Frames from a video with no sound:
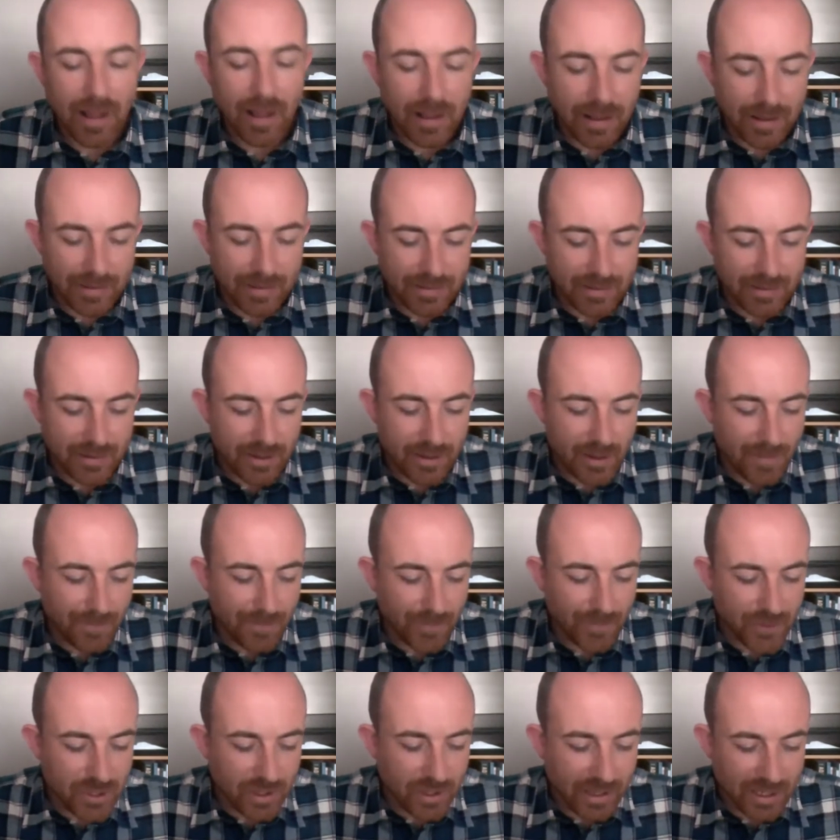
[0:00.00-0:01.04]
And
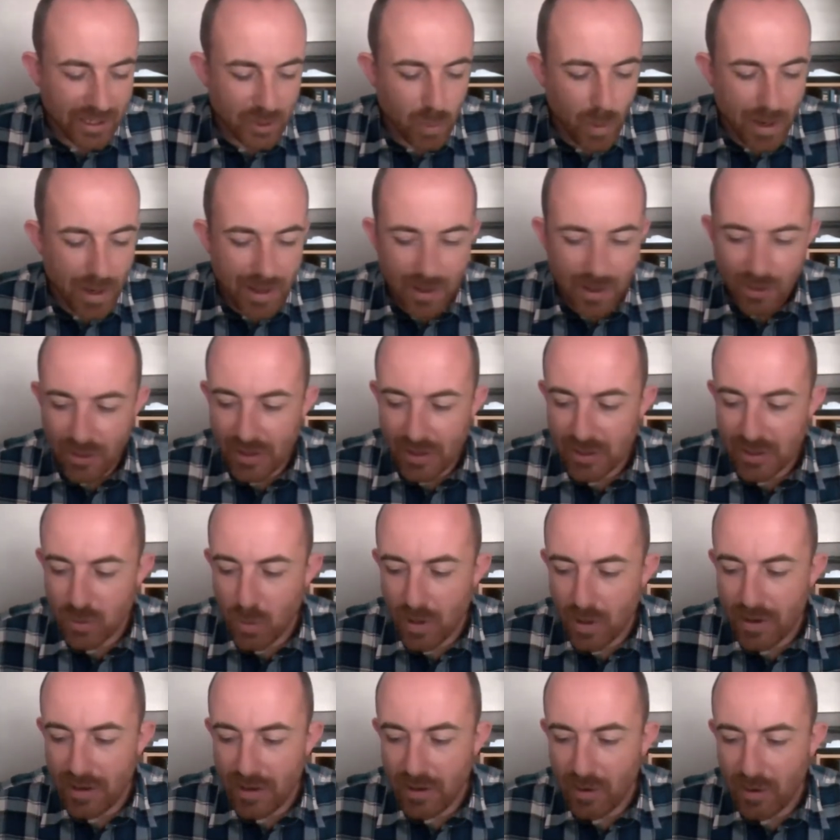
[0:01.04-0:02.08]
so that's
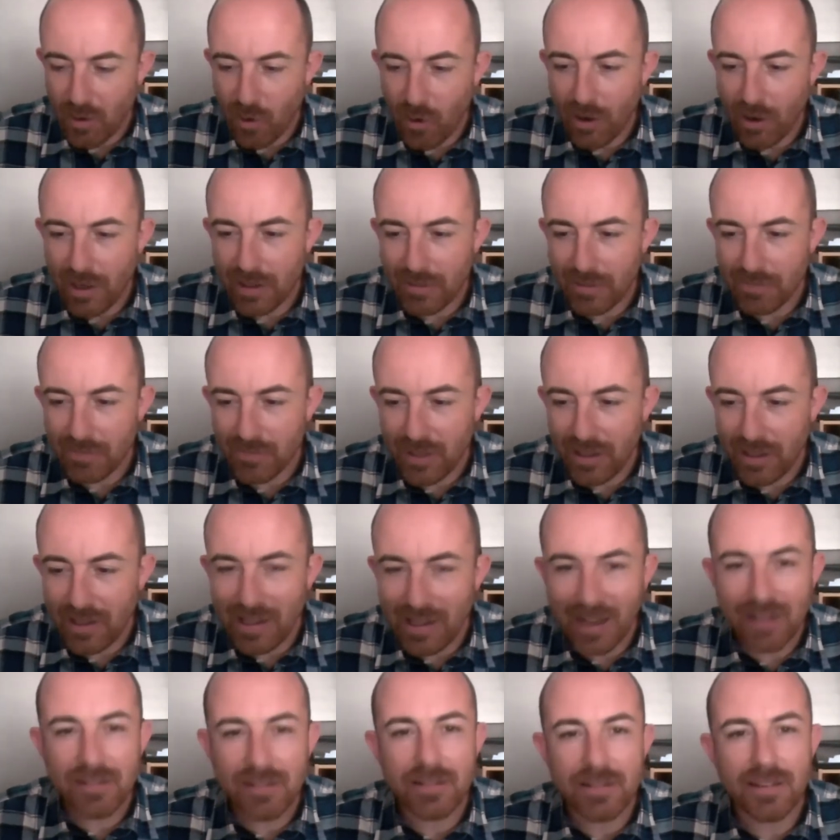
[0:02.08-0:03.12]
where I
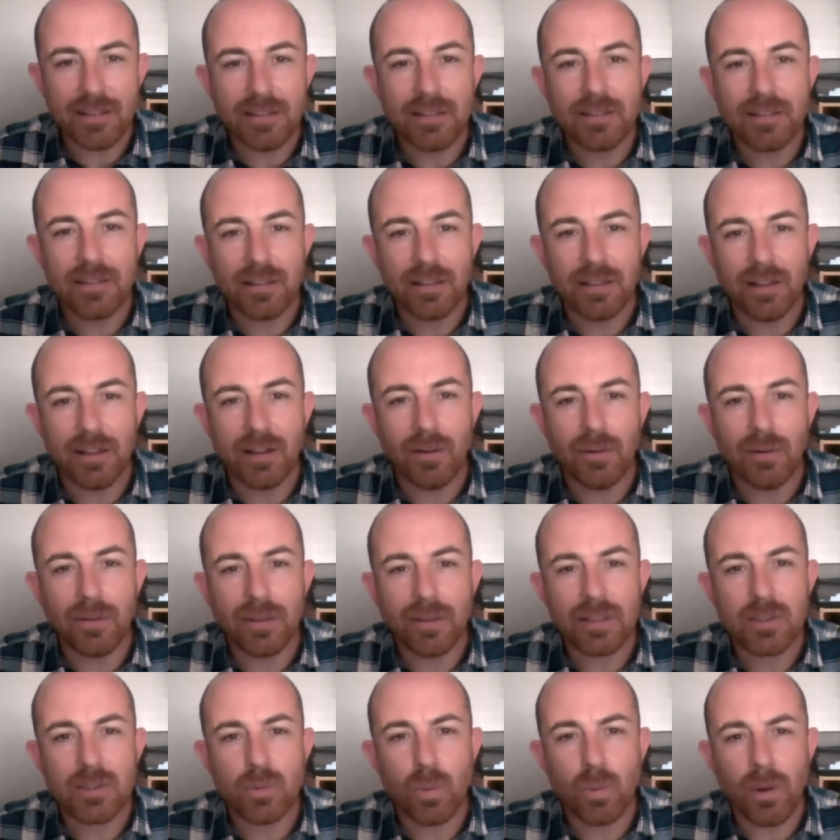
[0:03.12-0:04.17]
landed, you know,
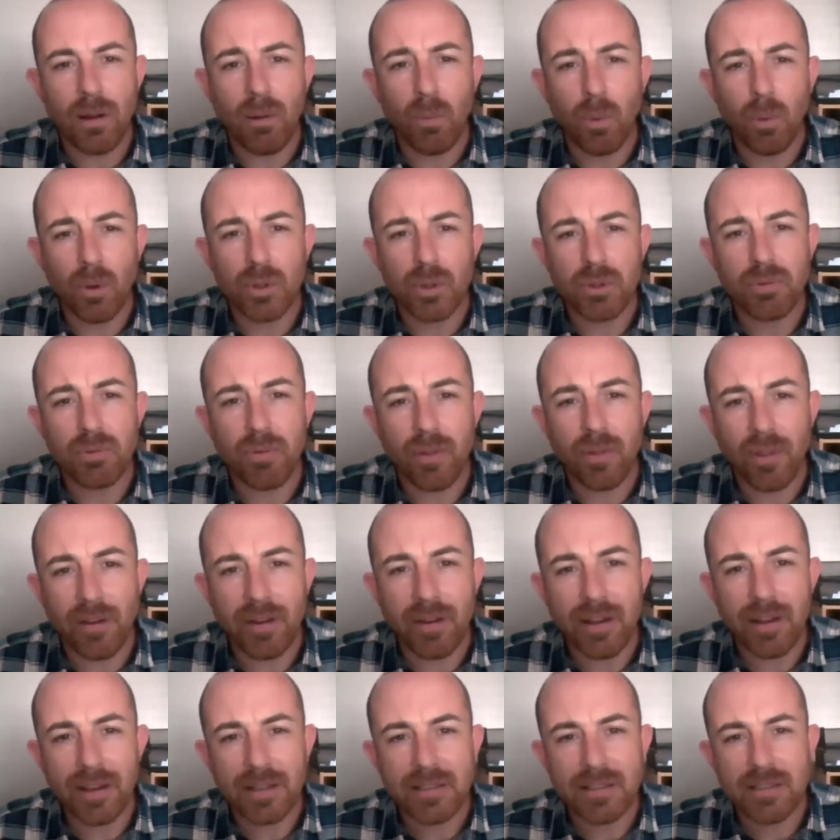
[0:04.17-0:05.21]
and that's where I was for
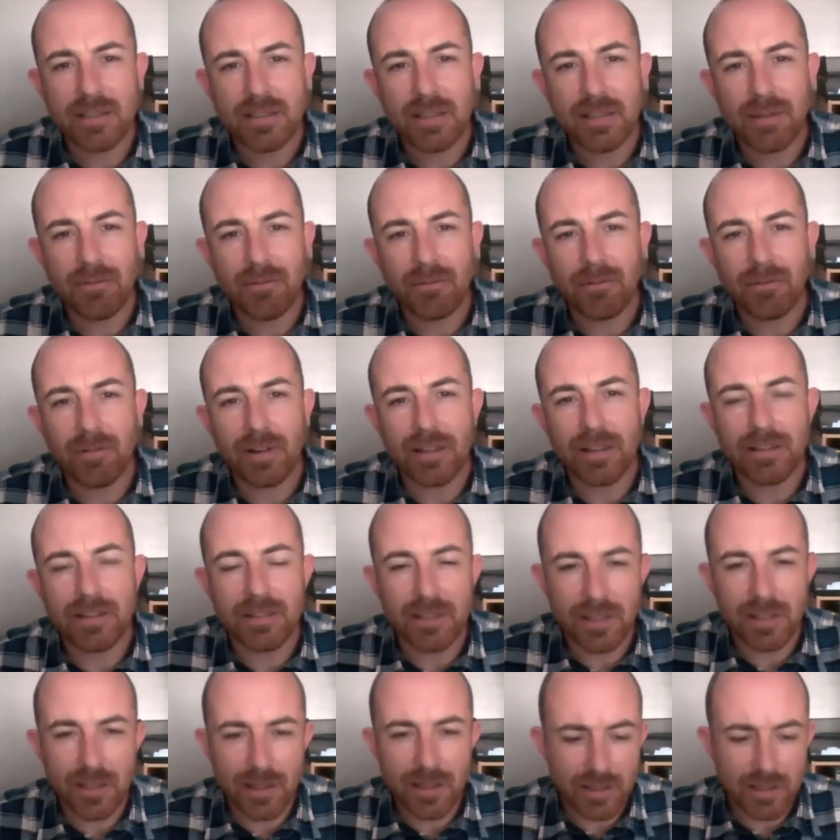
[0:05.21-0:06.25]
the next 7 or
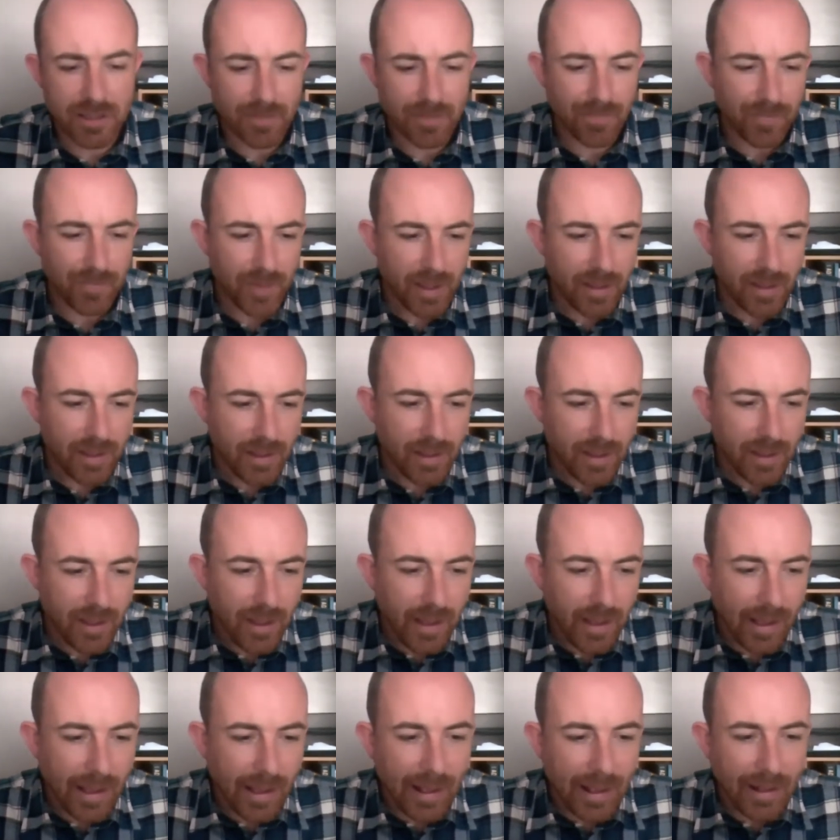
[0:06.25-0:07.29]
8 years.
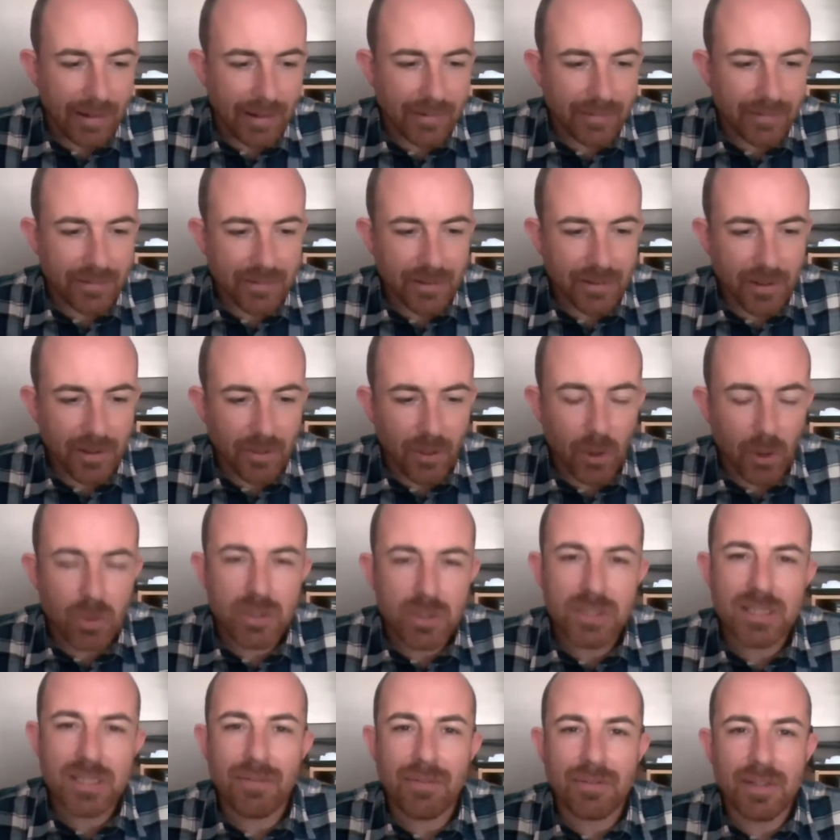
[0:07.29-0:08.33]
And
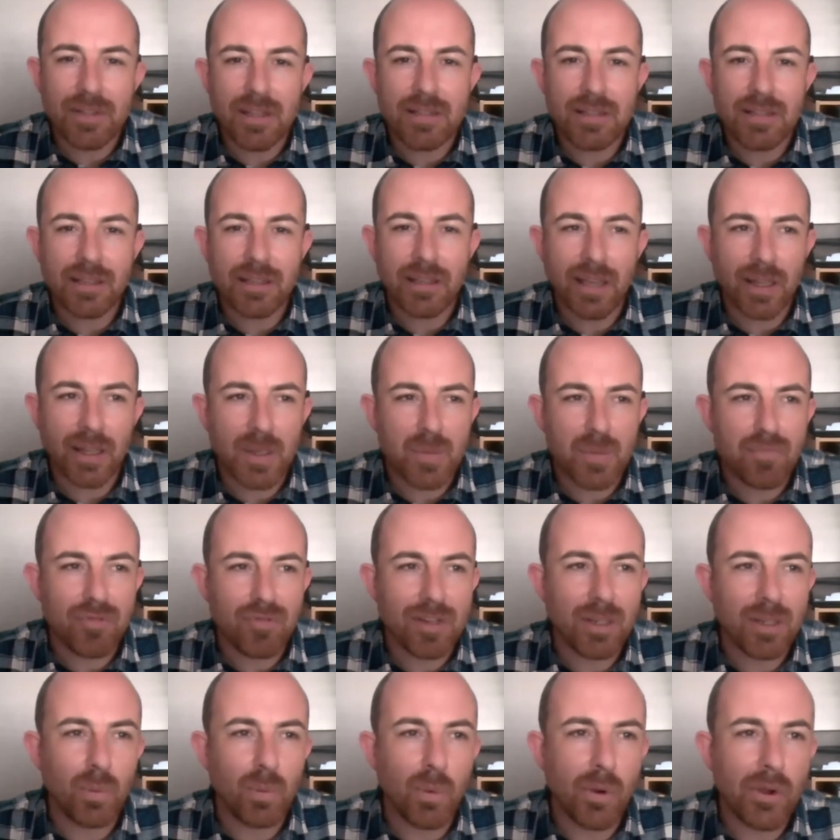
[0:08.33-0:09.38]
those 7 years in
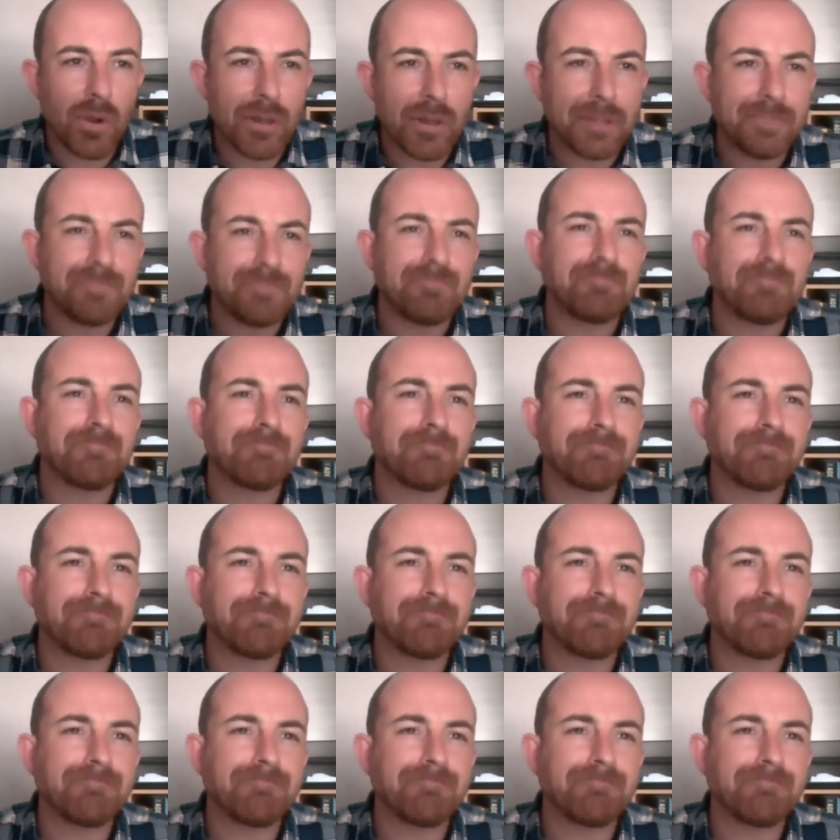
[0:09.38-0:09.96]
Canterbury were